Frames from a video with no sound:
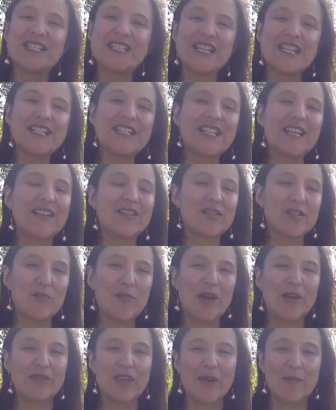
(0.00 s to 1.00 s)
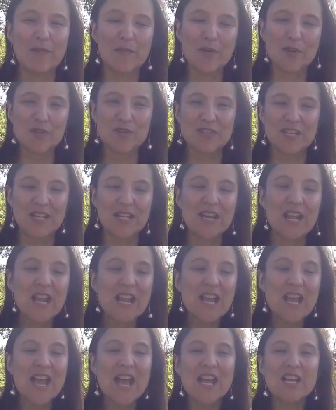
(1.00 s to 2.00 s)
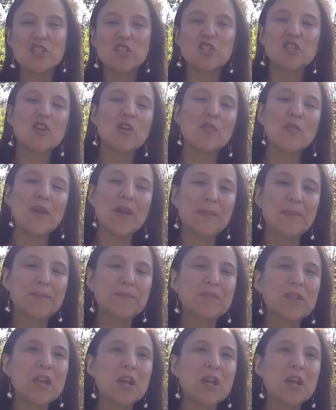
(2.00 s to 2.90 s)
details about that person. And you know what?